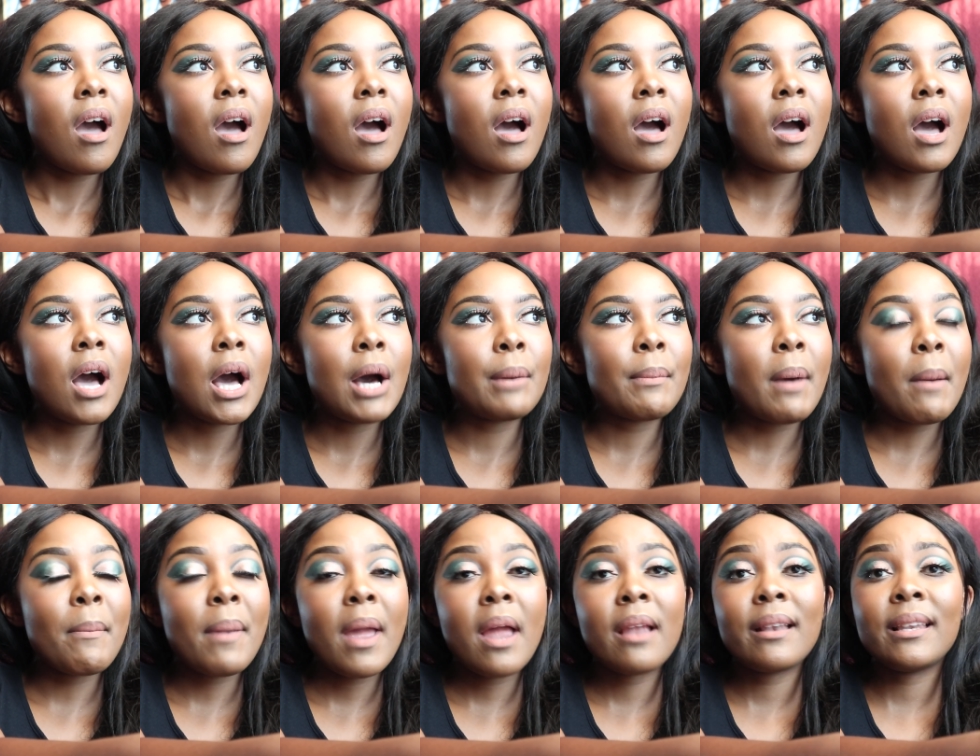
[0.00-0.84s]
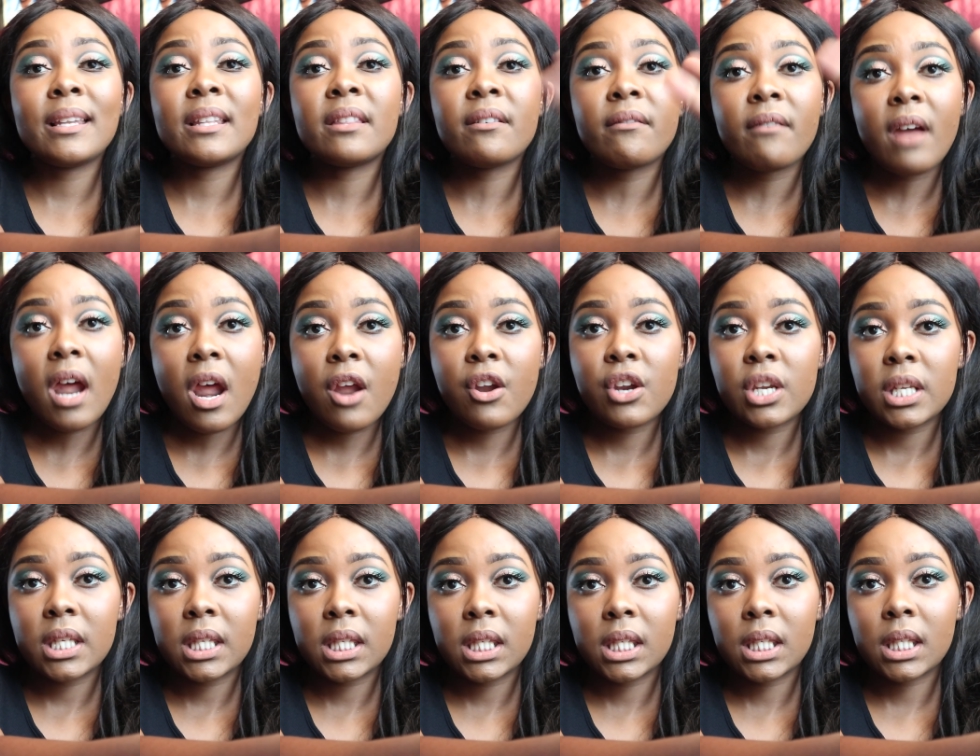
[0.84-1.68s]
um apparently the
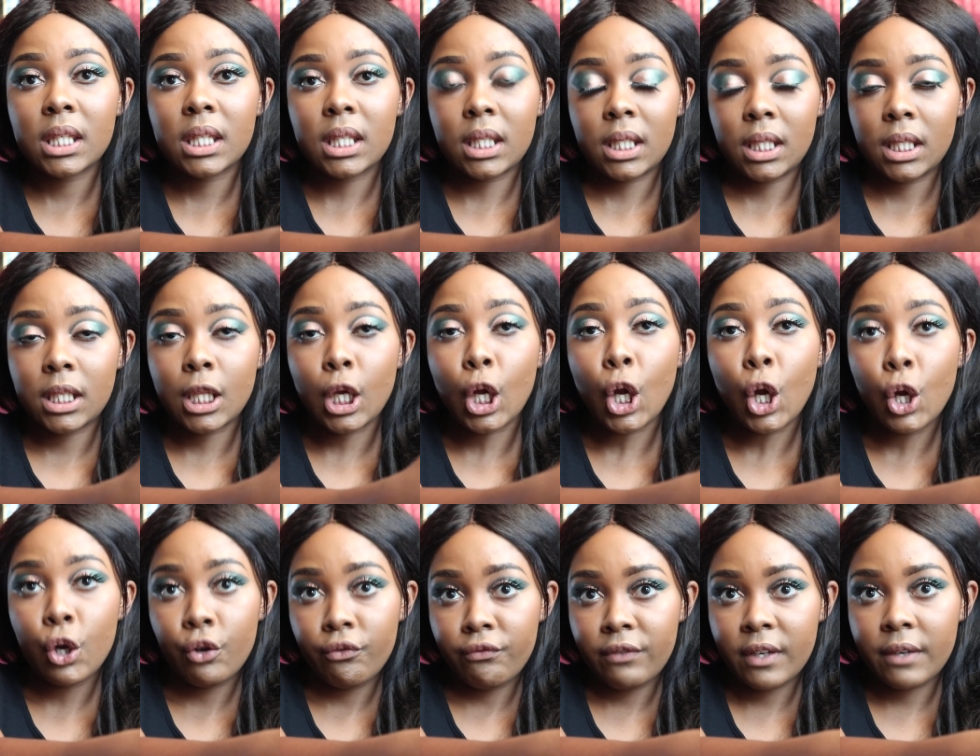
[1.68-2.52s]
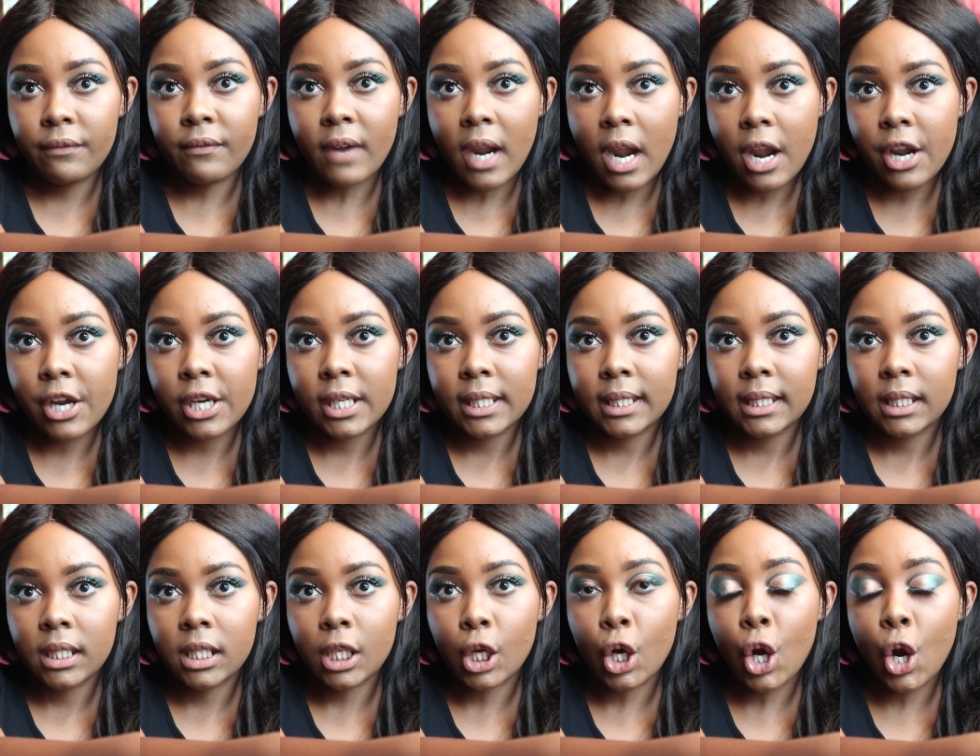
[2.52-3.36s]
virus the covid virus
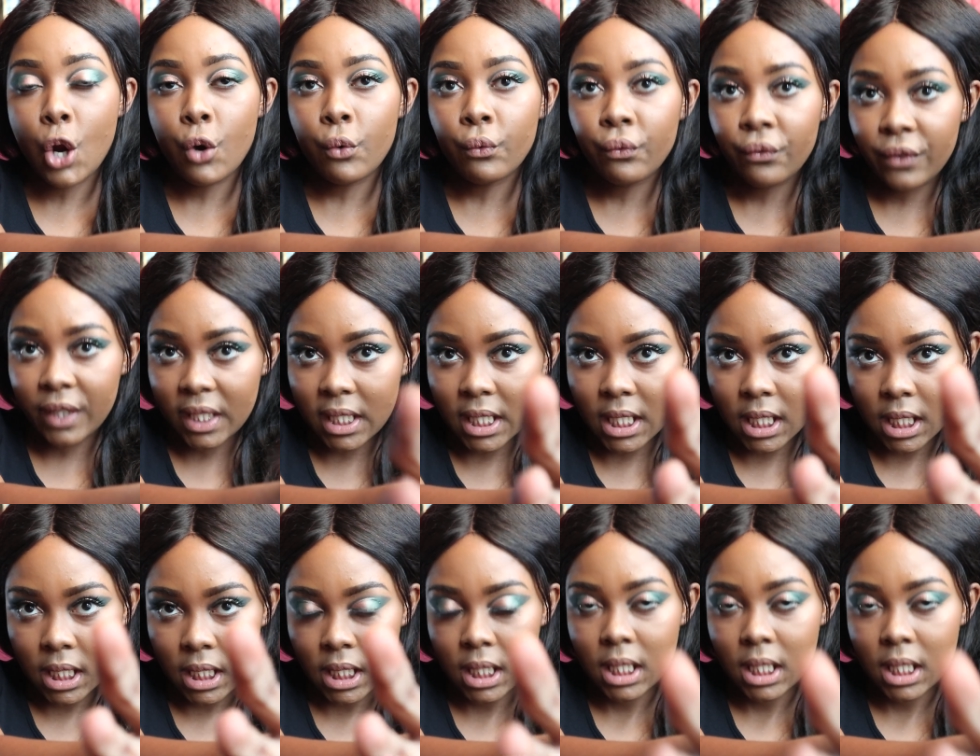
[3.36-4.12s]
the covid